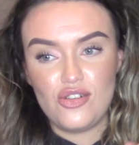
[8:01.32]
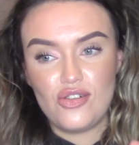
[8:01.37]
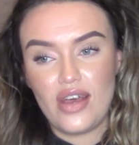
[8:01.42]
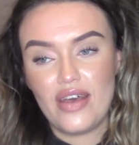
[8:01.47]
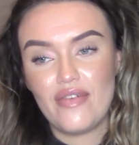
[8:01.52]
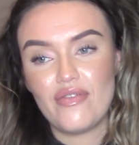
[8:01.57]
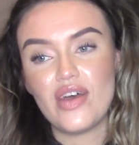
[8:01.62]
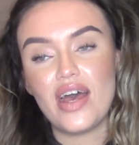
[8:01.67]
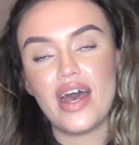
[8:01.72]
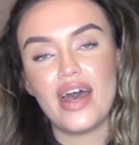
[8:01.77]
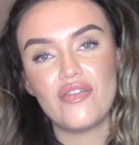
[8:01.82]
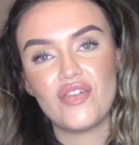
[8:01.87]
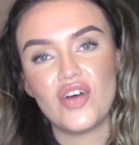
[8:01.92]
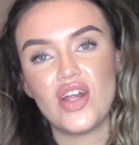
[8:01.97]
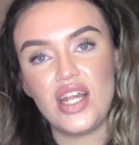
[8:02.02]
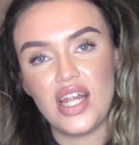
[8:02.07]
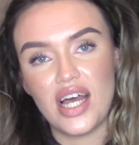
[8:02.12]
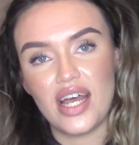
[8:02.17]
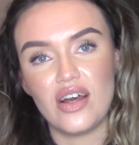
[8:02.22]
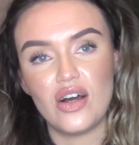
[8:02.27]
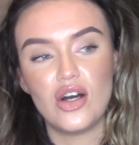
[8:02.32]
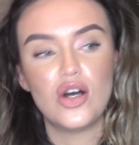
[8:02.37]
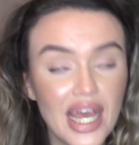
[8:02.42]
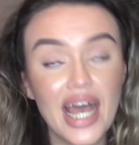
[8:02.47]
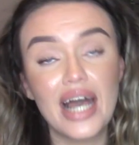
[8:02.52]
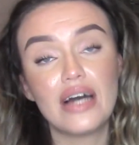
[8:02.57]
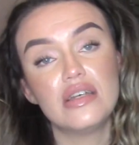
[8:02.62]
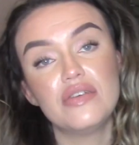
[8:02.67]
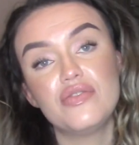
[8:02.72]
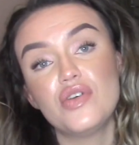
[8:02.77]
Do not ever layer.
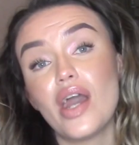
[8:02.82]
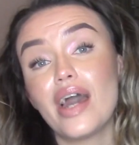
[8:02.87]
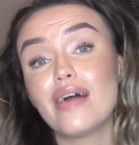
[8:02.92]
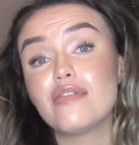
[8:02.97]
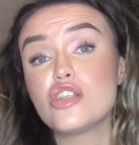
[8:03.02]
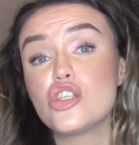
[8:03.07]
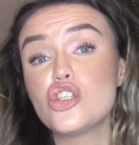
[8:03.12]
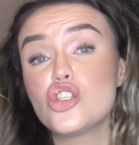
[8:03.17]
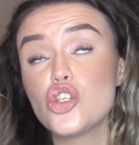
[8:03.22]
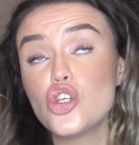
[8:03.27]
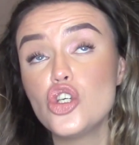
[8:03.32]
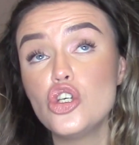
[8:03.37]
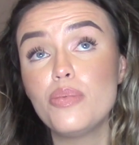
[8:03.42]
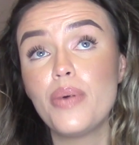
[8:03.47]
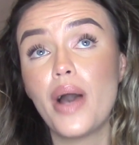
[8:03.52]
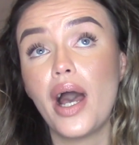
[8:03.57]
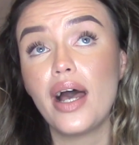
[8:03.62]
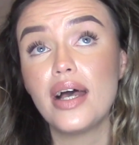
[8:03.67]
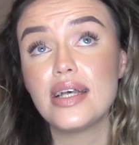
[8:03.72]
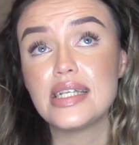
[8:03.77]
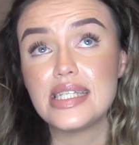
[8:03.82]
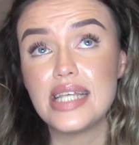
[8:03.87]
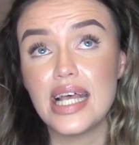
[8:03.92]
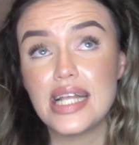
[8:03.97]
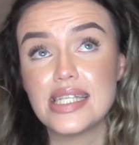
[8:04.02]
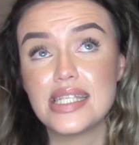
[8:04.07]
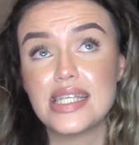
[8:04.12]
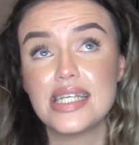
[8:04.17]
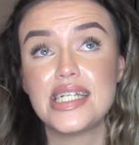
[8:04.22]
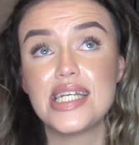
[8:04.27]
Now, if you have super
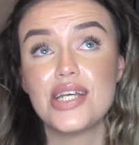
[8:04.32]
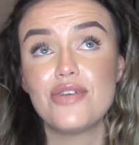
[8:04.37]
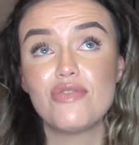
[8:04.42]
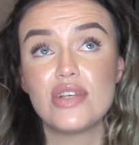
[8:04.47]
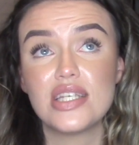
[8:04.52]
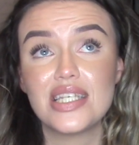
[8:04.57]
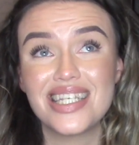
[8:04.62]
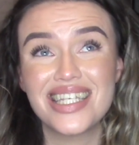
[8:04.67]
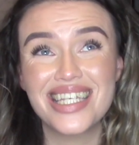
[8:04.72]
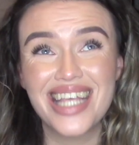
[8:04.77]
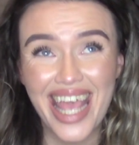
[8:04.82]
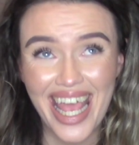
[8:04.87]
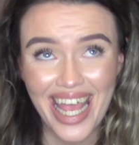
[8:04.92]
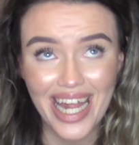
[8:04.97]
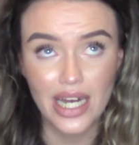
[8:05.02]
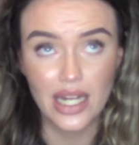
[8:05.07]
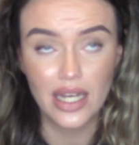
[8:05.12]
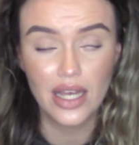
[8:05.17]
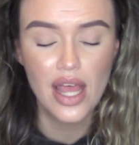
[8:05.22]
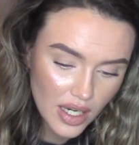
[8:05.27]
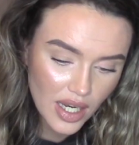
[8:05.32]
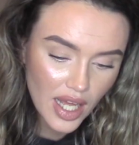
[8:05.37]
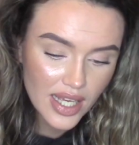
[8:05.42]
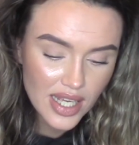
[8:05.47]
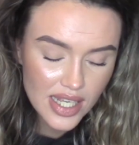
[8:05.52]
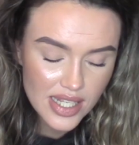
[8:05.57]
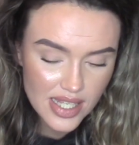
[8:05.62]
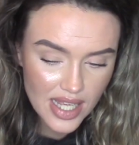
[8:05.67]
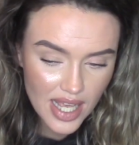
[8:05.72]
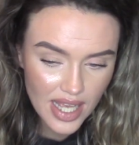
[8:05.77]
sensitive skin, like
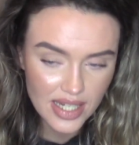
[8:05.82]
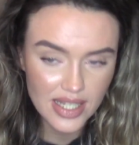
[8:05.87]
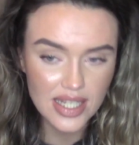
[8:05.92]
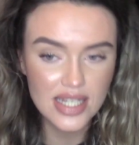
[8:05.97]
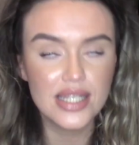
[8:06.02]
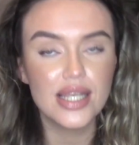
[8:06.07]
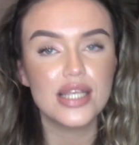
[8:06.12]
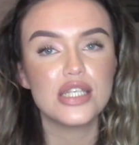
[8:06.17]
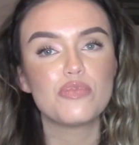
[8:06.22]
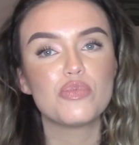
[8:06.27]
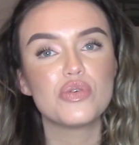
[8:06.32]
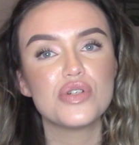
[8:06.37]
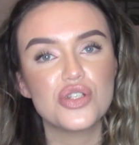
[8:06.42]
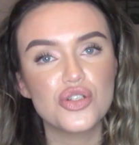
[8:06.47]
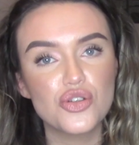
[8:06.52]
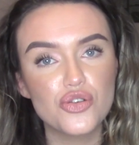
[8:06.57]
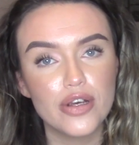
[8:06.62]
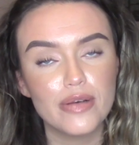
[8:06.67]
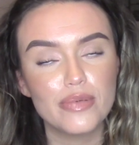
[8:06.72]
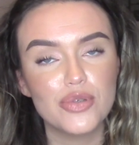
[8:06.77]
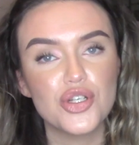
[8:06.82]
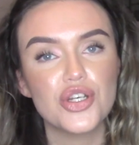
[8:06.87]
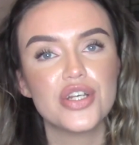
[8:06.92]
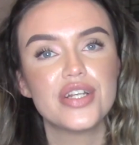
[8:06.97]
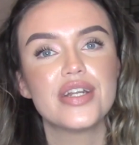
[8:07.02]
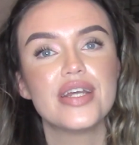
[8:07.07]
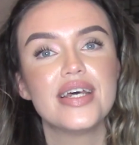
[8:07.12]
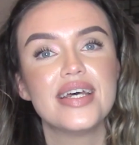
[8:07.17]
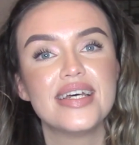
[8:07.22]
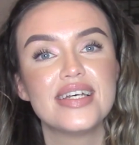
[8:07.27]
I said, this is
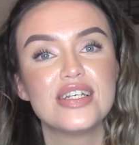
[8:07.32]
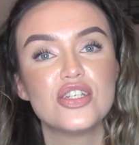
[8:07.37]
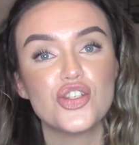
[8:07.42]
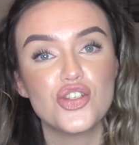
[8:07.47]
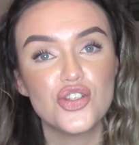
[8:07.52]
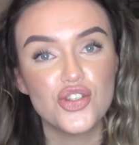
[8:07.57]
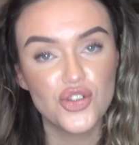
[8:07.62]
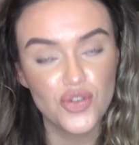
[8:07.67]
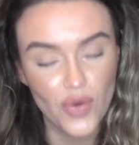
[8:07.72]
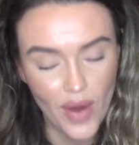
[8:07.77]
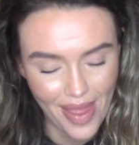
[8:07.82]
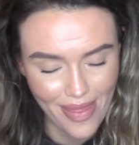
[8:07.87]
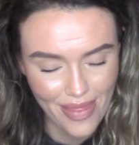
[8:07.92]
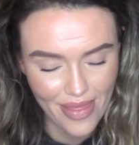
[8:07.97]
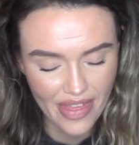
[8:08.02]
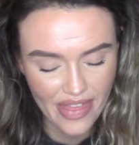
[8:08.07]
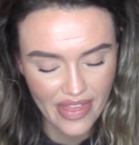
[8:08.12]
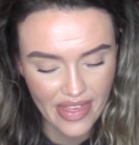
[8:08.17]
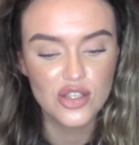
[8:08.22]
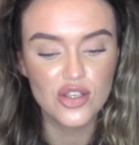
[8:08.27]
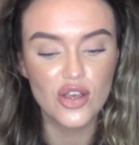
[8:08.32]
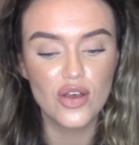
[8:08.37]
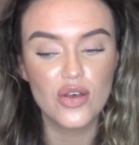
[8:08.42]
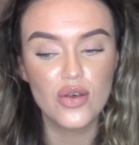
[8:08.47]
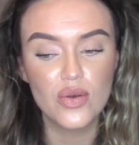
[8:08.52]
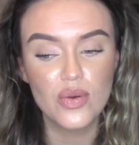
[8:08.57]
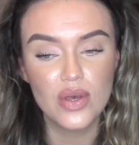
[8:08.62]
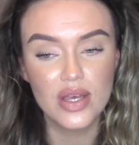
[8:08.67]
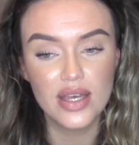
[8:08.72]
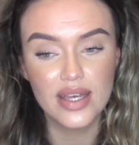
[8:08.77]
prescription strength.
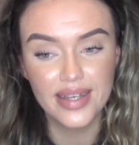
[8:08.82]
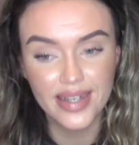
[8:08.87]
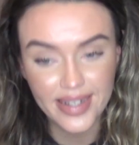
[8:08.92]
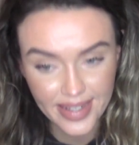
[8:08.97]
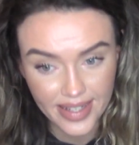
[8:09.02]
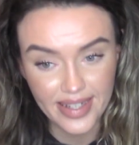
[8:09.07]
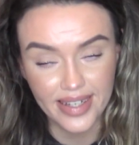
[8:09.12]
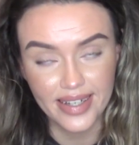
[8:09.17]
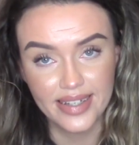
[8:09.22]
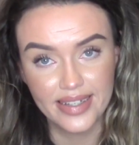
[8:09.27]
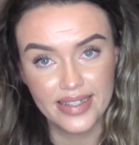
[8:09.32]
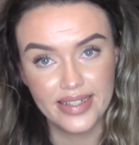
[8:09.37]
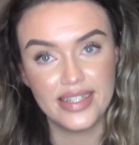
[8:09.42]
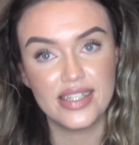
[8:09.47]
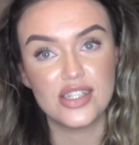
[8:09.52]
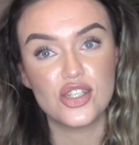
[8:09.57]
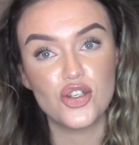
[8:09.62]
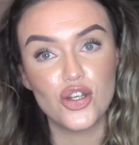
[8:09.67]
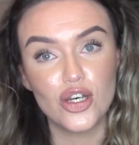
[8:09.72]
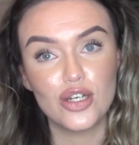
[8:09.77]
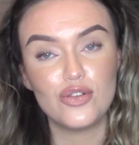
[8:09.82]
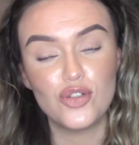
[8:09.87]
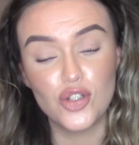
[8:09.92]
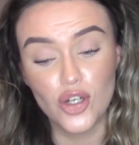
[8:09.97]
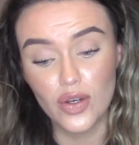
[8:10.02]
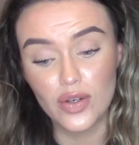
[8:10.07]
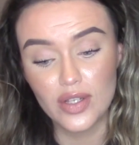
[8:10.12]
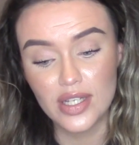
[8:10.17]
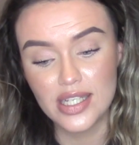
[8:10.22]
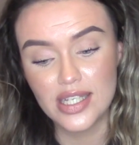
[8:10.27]
So, it's no
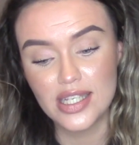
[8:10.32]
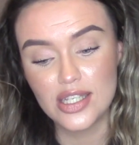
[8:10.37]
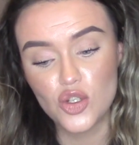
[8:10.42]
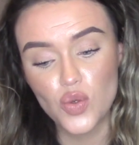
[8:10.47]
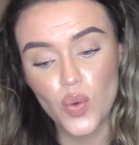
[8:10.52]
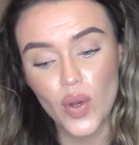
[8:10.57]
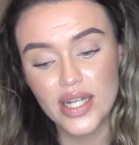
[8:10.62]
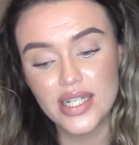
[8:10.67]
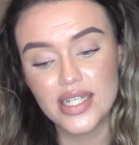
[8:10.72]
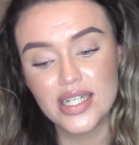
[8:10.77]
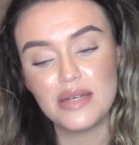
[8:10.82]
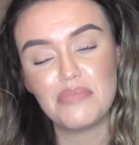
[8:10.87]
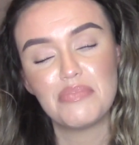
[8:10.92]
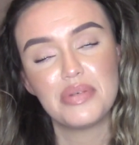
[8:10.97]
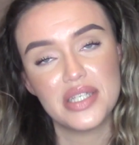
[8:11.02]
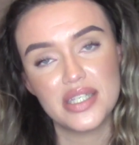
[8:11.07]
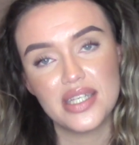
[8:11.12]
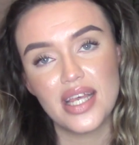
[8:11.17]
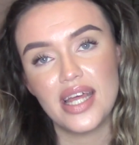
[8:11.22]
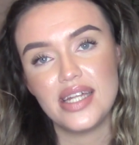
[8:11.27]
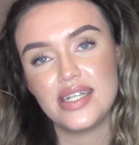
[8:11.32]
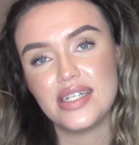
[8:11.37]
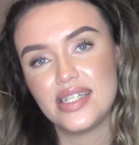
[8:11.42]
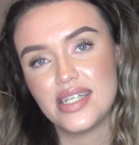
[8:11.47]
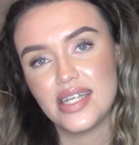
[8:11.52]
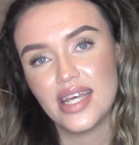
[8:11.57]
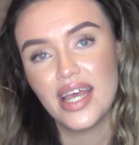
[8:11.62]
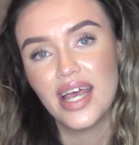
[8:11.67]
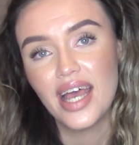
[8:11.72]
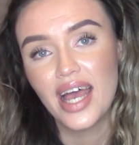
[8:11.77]
joke. This is
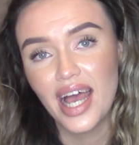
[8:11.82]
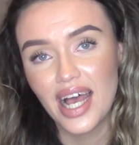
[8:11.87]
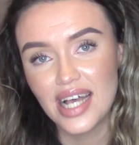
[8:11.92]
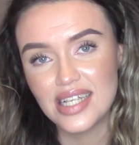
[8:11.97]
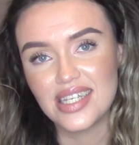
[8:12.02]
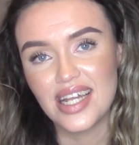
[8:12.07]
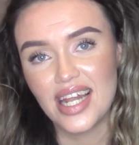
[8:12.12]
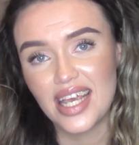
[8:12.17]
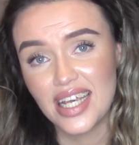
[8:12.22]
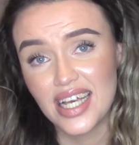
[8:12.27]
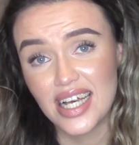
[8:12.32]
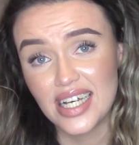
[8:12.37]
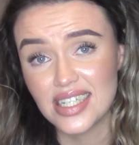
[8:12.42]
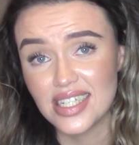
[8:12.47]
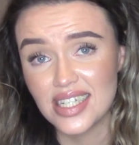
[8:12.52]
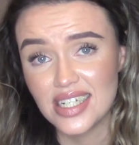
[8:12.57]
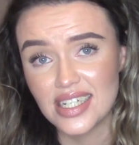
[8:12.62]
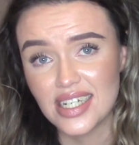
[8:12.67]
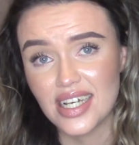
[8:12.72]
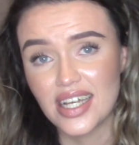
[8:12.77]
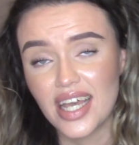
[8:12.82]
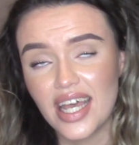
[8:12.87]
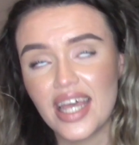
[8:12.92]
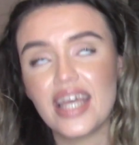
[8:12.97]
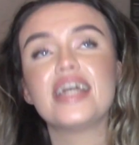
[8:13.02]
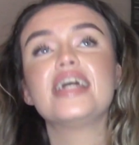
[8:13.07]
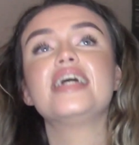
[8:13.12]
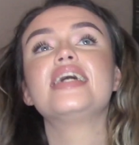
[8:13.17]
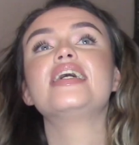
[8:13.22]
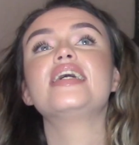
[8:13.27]
20% azelaic acid,
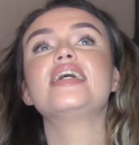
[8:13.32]
okay?